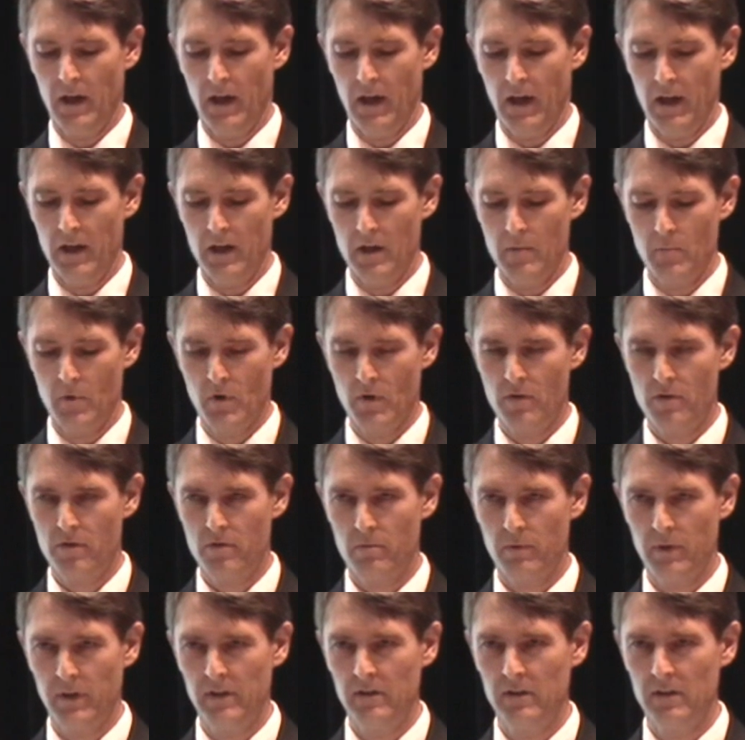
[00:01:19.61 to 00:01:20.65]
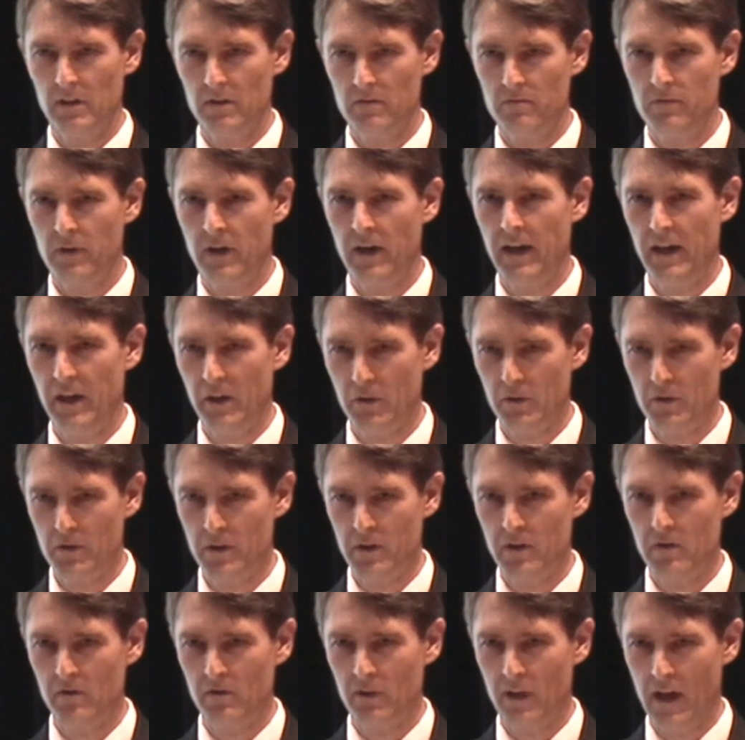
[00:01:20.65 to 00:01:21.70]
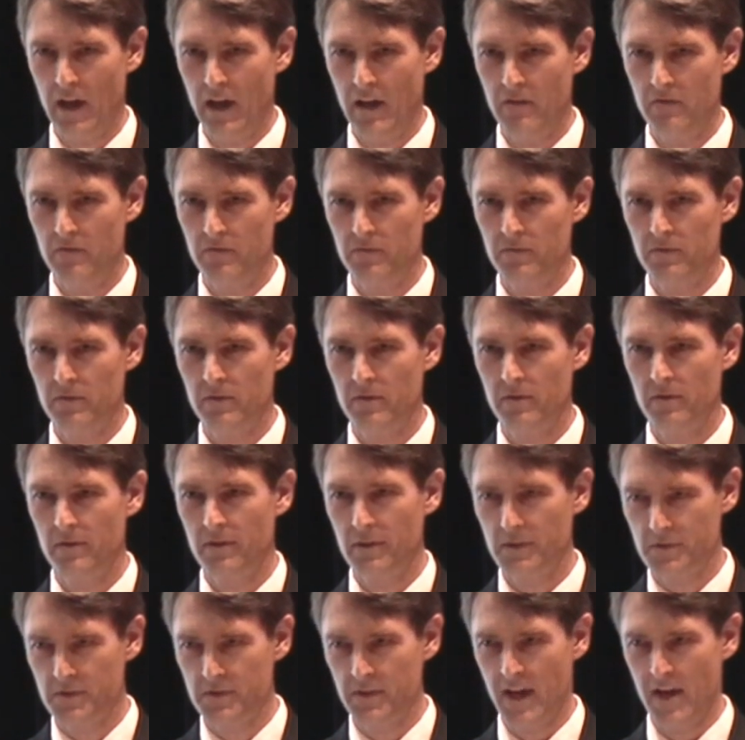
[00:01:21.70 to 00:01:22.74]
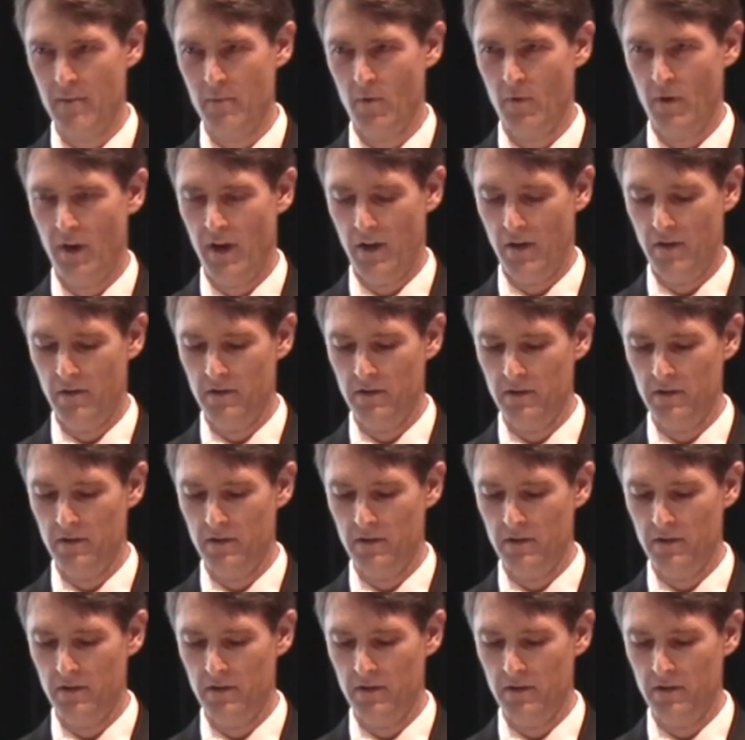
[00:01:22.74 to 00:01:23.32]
And number three, live a healthier life this time around.